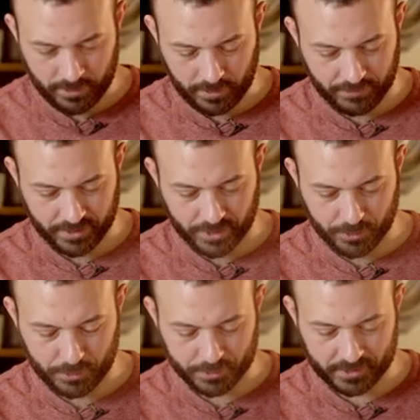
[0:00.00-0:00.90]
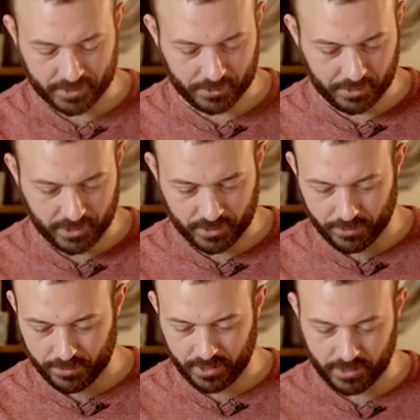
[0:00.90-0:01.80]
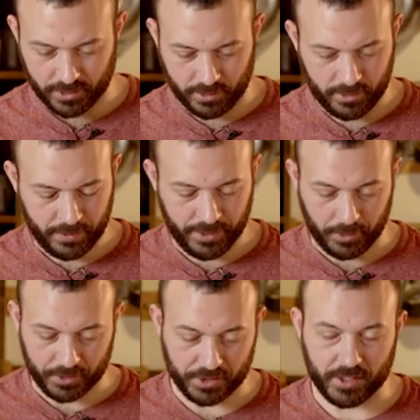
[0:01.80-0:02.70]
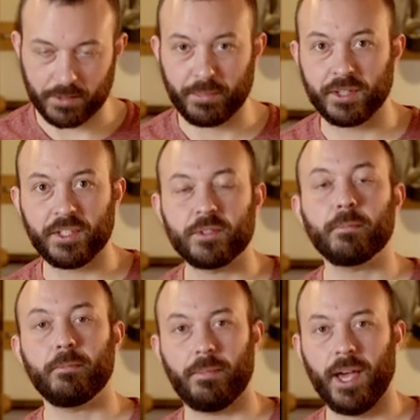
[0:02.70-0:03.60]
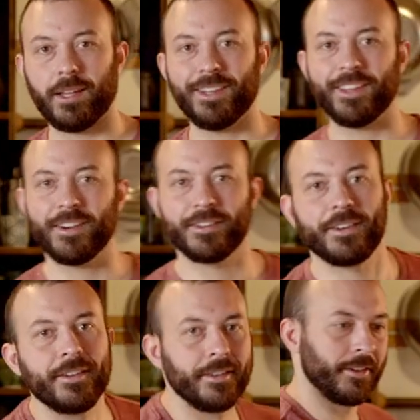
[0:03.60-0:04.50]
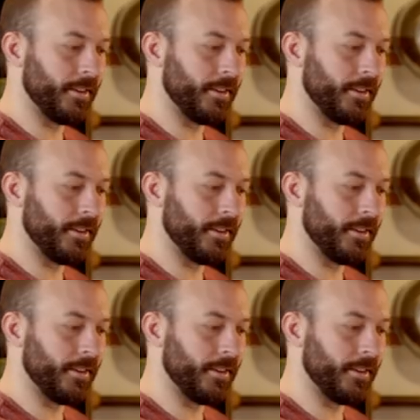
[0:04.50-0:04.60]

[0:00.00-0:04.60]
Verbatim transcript: You even got a whole sizzle thing going here. And we're just gonna put these back into the oven.